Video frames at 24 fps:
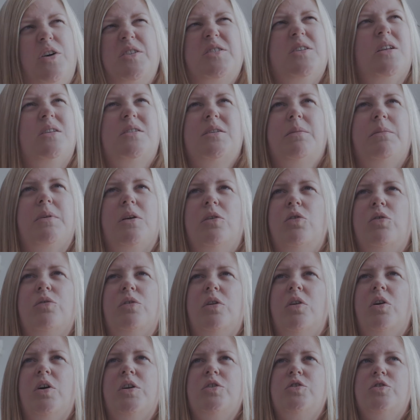said something along the
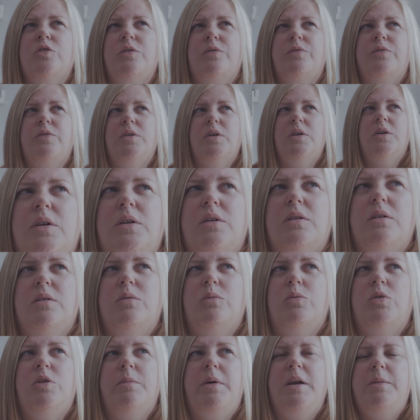lines of,
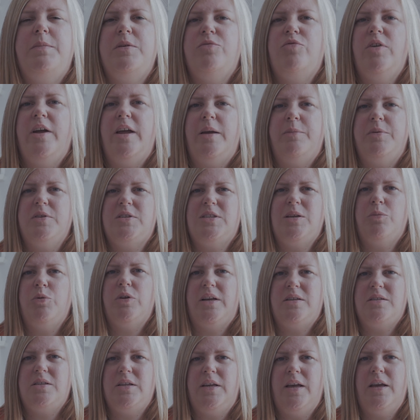well, they may be rare, but someone
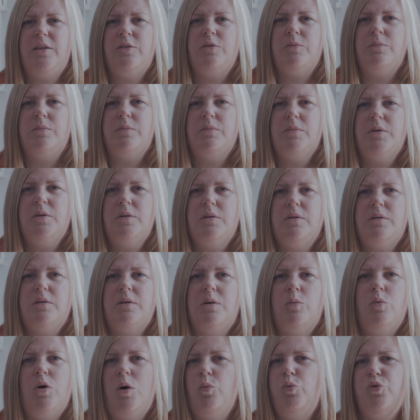has to get them.
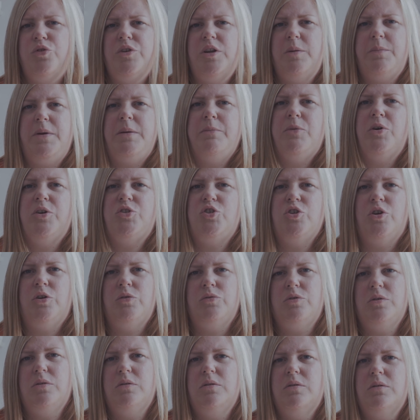And why wouldn't it be my child?